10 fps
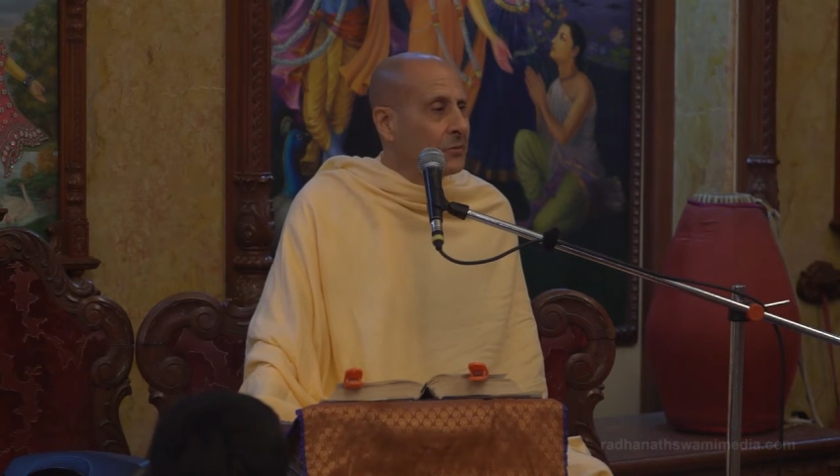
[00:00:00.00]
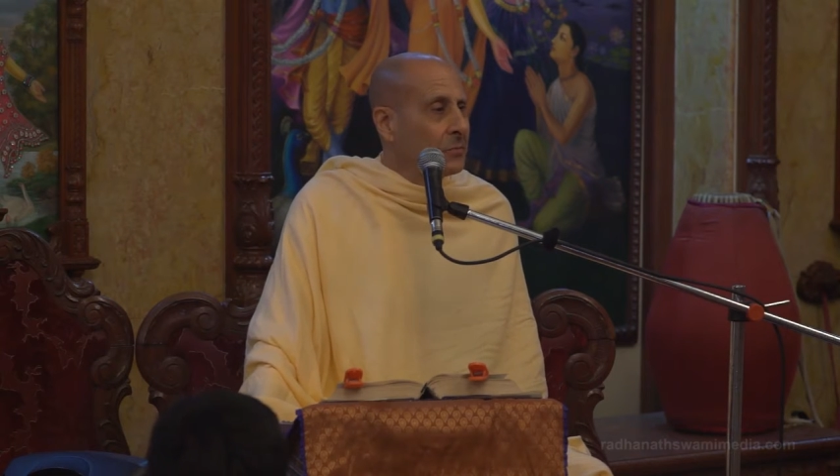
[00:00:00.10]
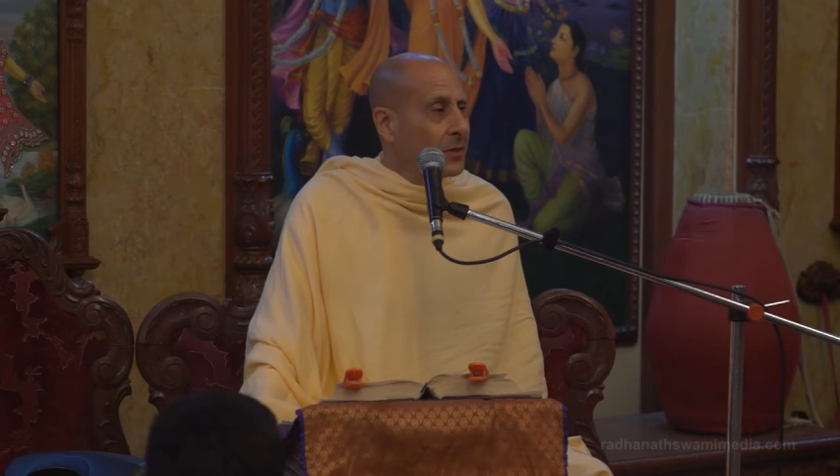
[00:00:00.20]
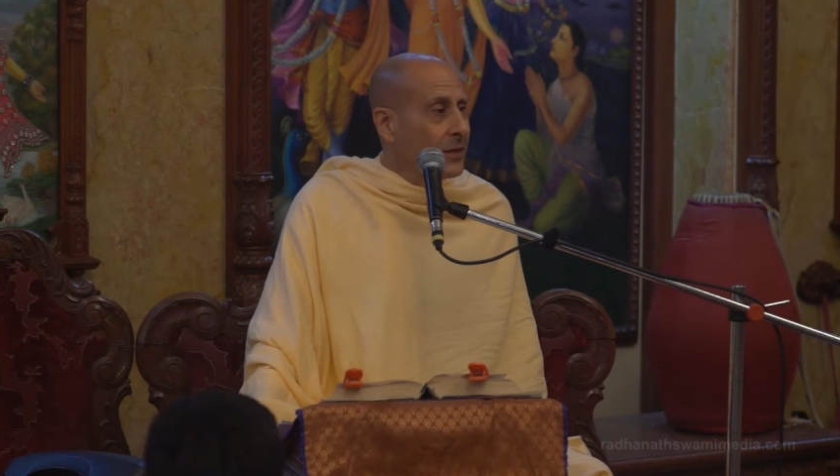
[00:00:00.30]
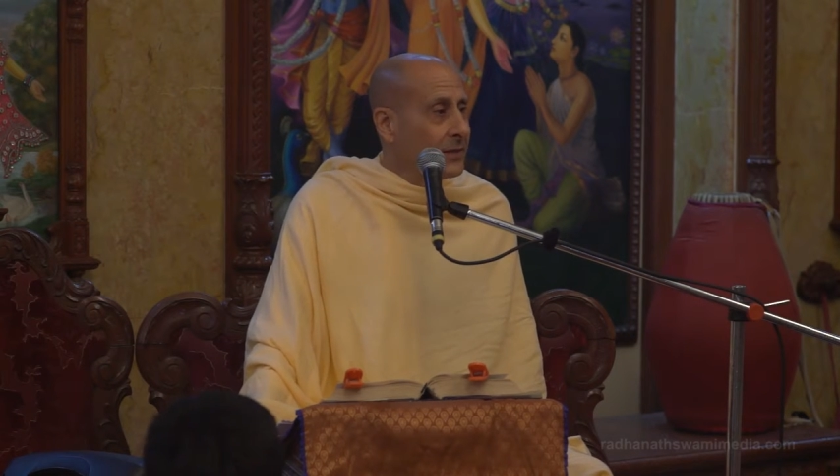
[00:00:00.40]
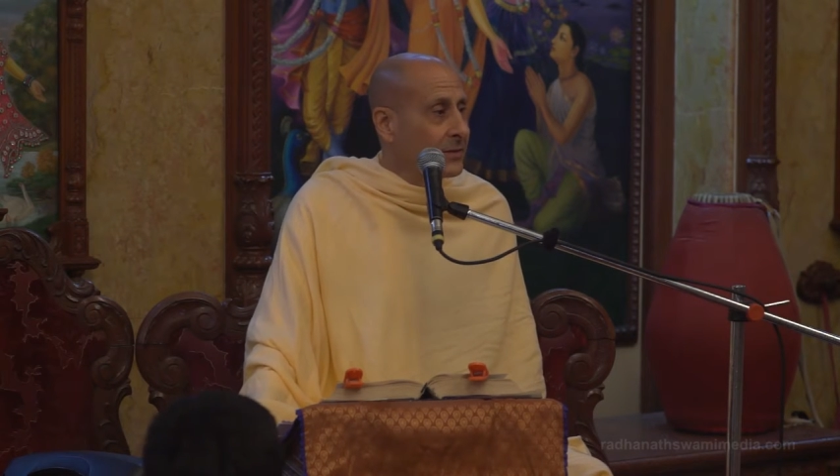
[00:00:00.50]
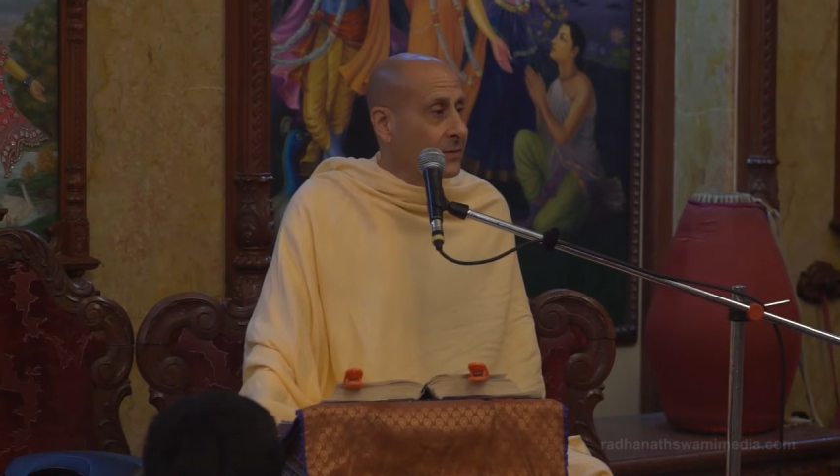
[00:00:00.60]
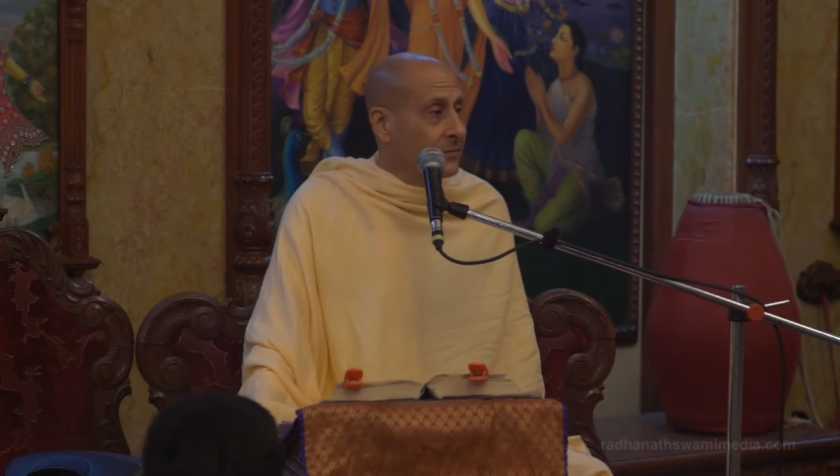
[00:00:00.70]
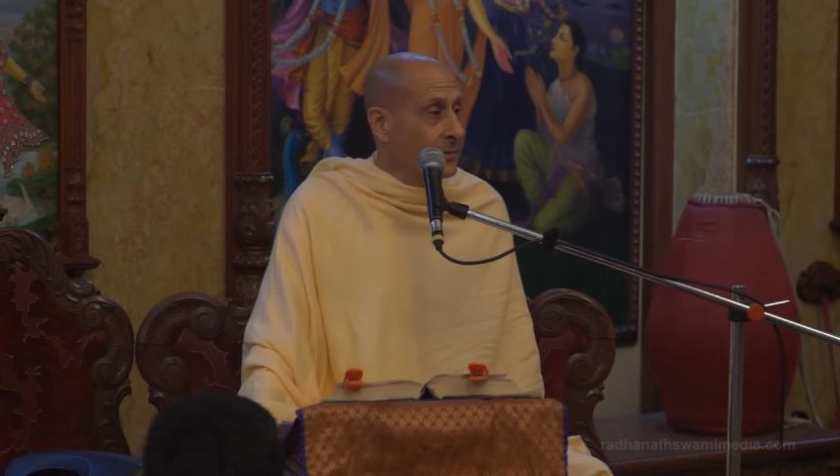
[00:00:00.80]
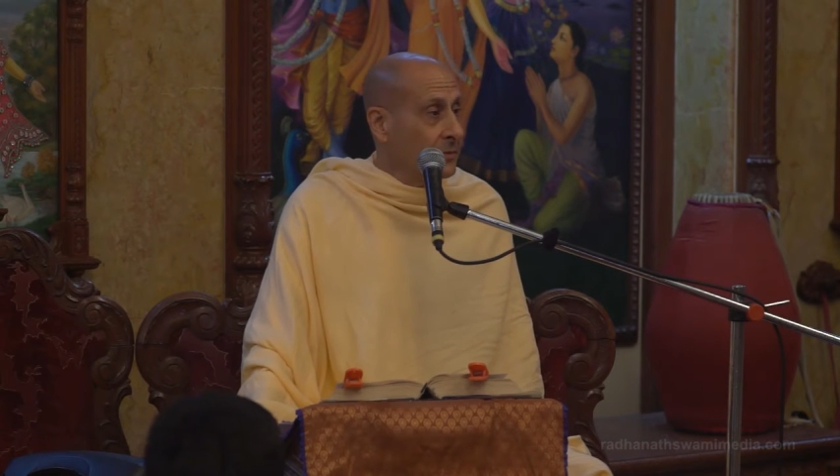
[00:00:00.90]
a place,
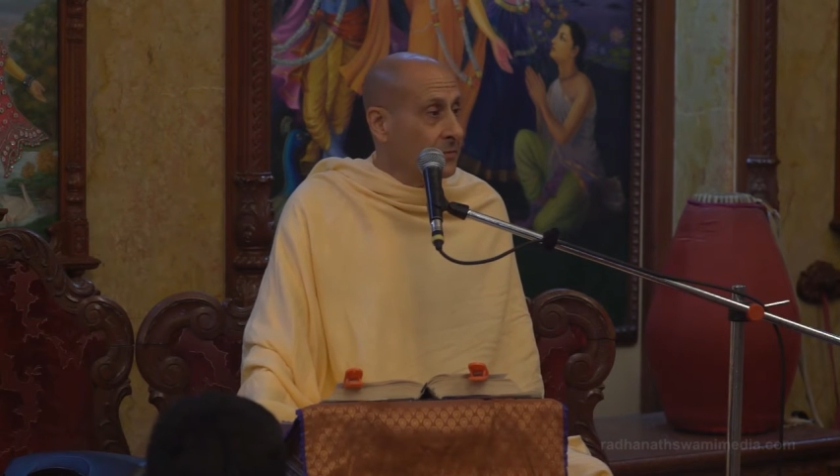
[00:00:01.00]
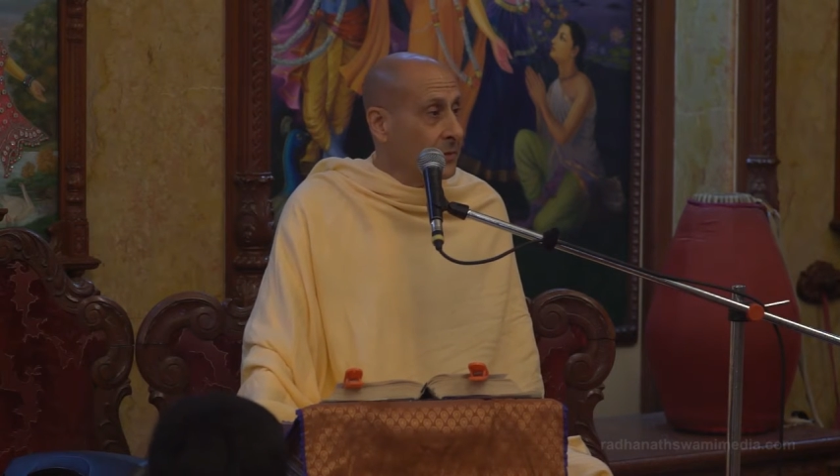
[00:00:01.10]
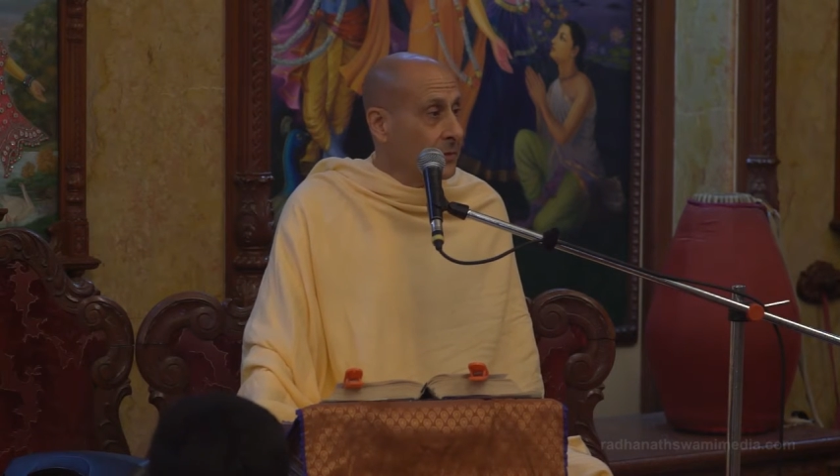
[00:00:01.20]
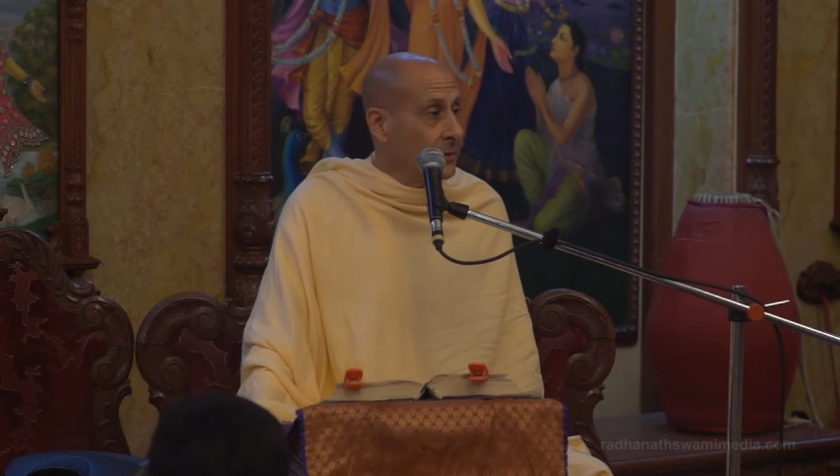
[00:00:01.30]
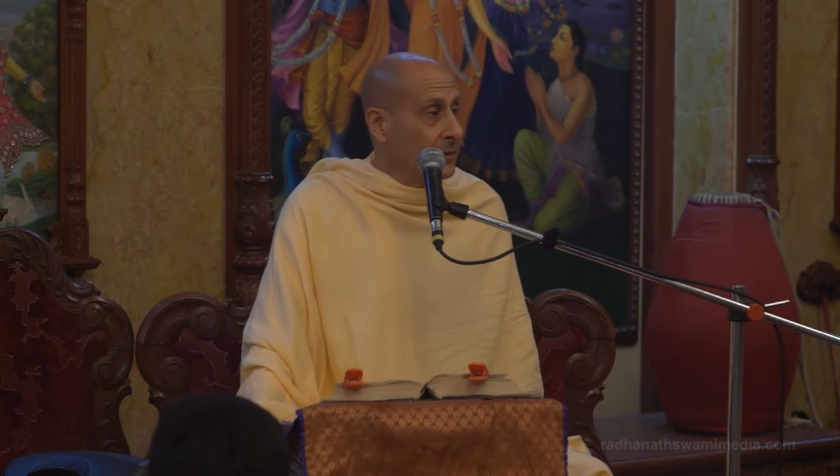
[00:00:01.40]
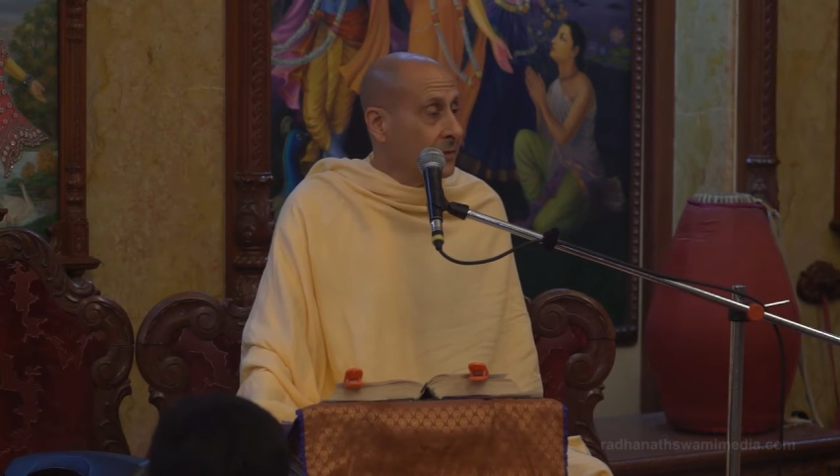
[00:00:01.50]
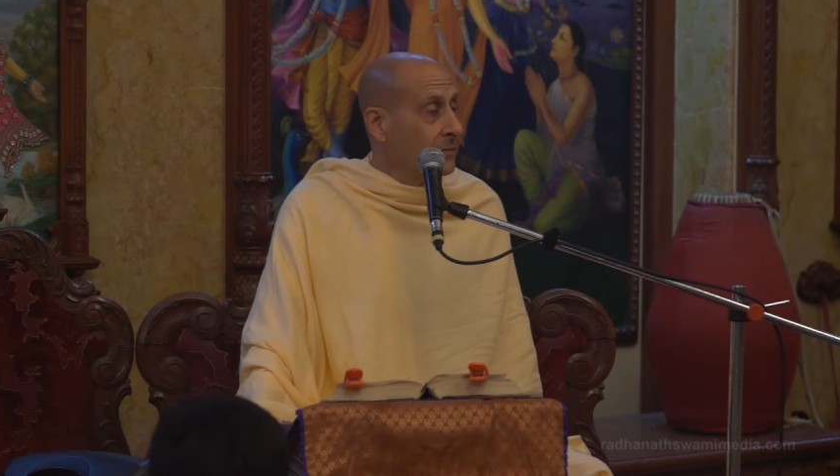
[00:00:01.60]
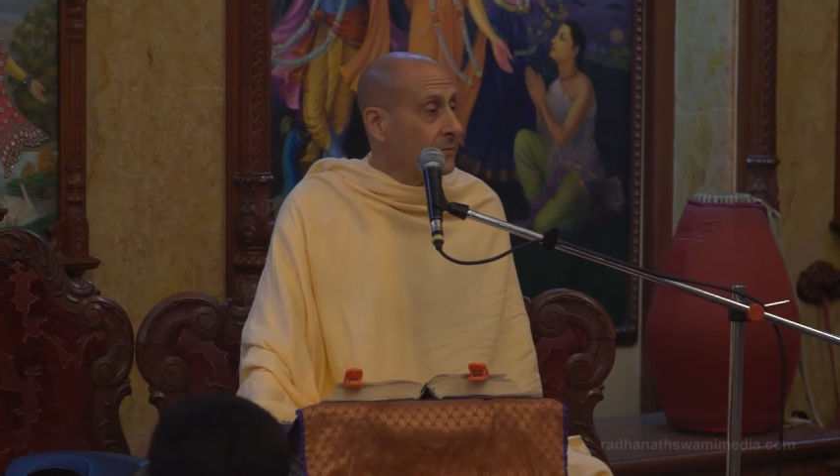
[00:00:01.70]
it was a very